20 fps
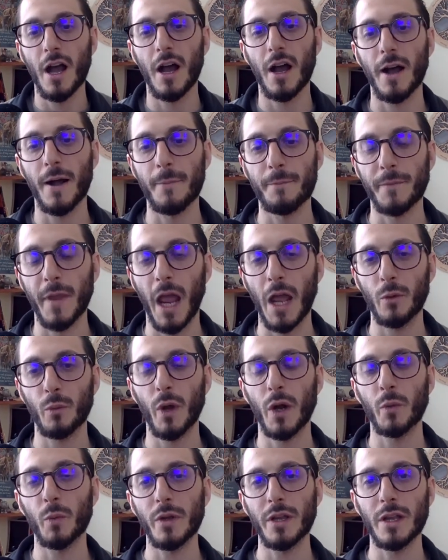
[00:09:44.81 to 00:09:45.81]
And
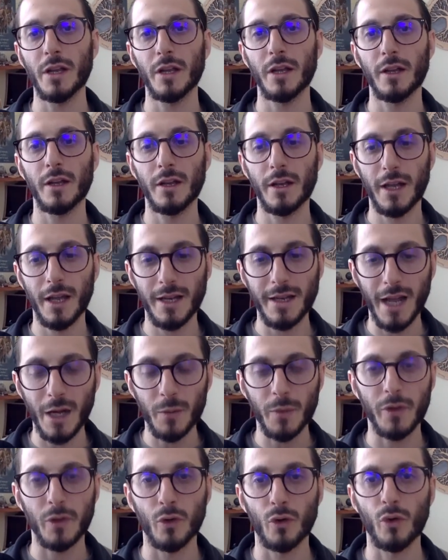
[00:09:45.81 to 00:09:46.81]
when we
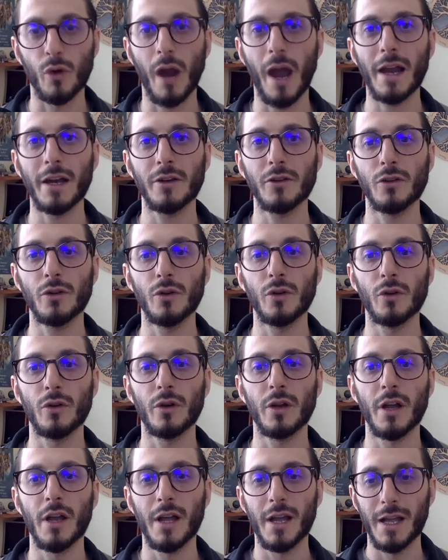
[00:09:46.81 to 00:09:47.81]
connect with
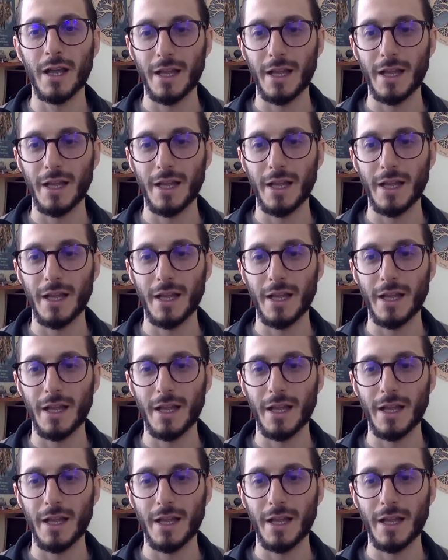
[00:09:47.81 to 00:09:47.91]
gratitude,